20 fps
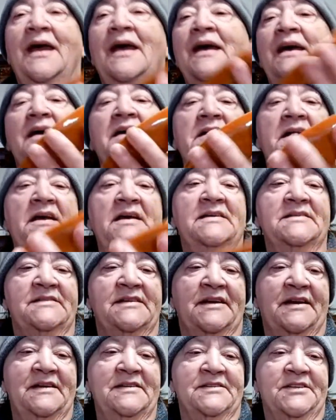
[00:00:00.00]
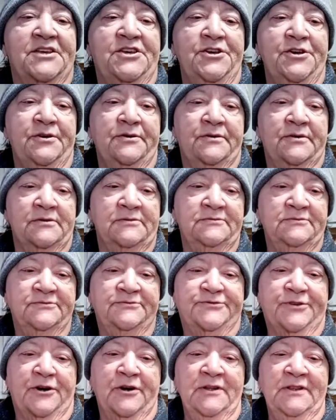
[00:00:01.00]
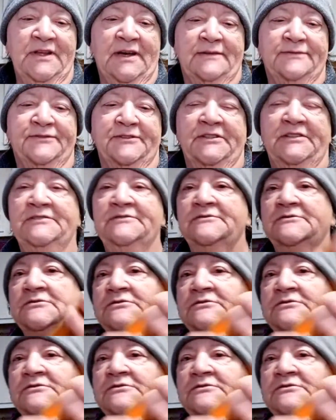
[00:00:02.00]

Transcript: It is. It is cute. Very lovely.